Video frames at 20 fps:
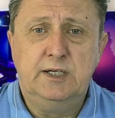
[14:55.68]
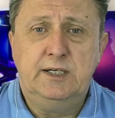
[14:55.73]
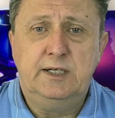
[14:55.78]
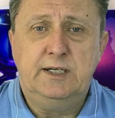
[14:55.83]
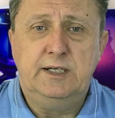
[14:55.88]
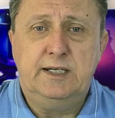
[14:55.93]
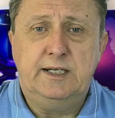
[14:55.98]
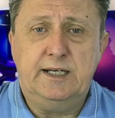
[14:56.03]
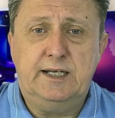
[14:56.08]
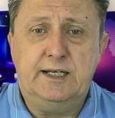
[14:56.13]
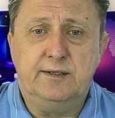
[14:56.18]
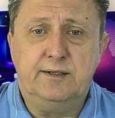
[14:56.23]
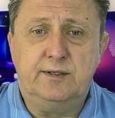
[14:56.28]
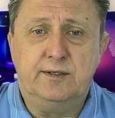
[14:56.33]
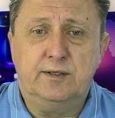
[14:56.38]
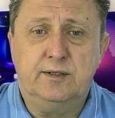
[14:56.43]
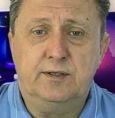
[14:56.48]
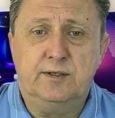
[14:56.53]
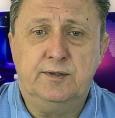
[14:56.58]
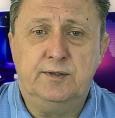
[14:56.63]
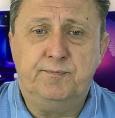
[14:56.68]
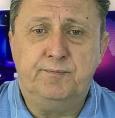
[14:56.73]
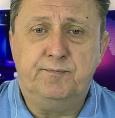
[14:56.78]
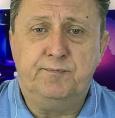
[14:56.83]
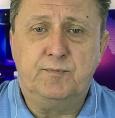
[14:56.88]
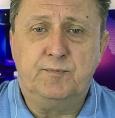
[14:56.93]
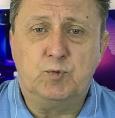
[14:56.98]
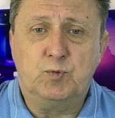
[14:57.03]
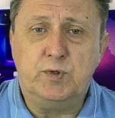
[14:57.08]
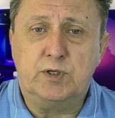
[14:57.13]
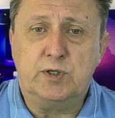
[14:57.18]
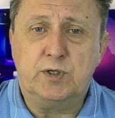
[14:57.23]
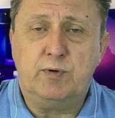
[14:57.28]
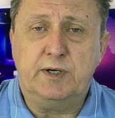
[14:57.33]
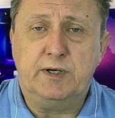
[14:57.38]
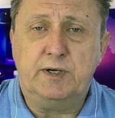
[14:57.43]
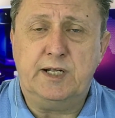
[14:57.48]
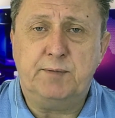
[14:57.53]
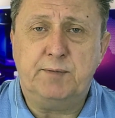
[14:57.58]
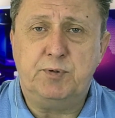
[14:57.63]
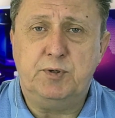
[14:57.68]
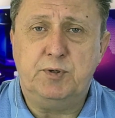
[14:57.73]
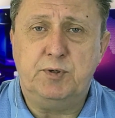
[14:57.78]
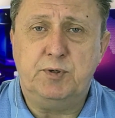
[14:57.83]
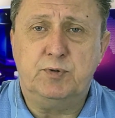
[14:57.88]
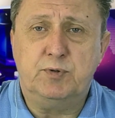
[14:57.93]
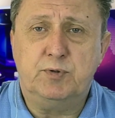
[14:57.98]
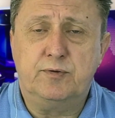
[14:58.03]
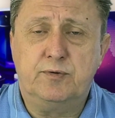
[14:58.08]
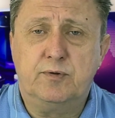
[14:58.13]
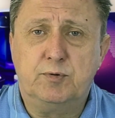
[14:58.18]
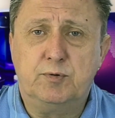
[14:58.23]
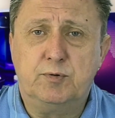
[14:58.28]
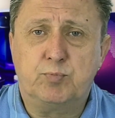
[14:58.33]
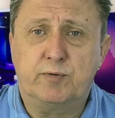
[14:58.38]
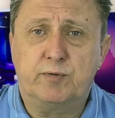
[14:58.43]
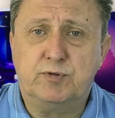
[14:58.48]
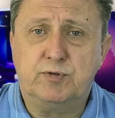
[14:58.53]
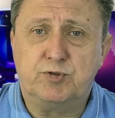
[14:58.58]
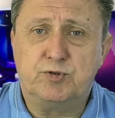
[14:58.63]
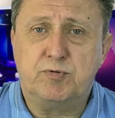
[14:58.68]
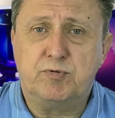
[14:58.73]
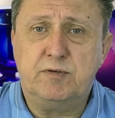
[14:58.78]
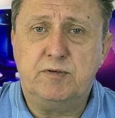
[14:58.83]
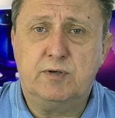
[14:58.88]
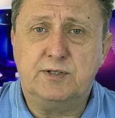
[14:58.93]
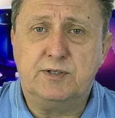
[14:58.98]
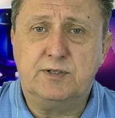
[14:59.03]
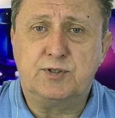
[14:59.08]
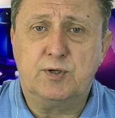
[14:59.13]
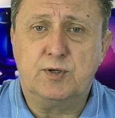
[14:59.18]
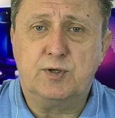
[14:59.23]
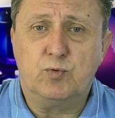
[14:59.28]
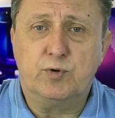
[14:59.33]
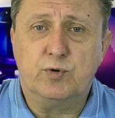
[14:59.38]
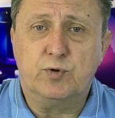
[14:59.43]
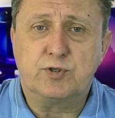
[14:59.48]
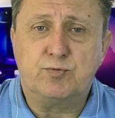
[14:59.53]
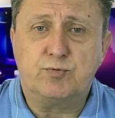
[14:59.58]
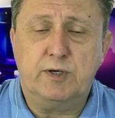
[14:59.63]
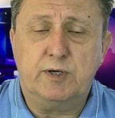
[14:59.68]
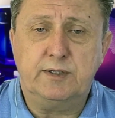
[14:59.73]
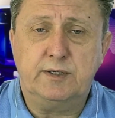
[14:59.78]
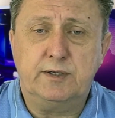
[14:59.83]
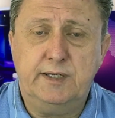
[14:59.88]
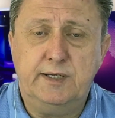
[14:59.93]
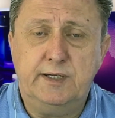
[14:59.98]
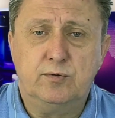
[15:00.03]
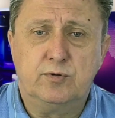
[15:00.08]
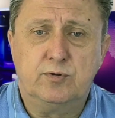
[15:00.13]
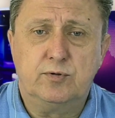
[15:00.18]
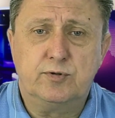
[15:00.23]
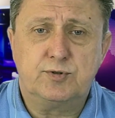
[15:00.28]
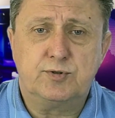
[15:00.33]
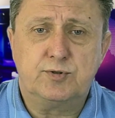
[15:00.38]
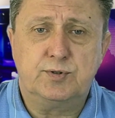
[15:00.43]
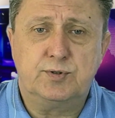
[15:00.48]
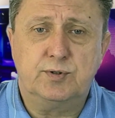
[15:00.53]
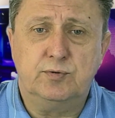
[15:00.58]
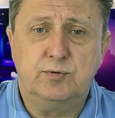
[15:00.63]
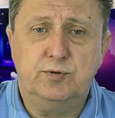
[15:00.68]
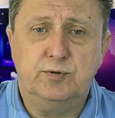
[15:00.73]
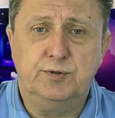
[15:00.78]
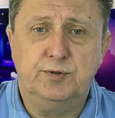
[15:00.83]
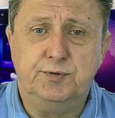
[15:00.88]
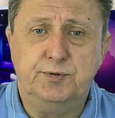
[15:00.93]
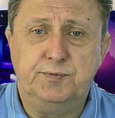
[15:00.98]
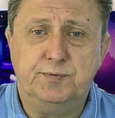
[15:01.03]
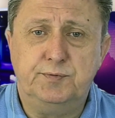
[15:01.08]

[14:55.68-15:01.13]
And we are quite happy with the profit retriever as it works right now, so not a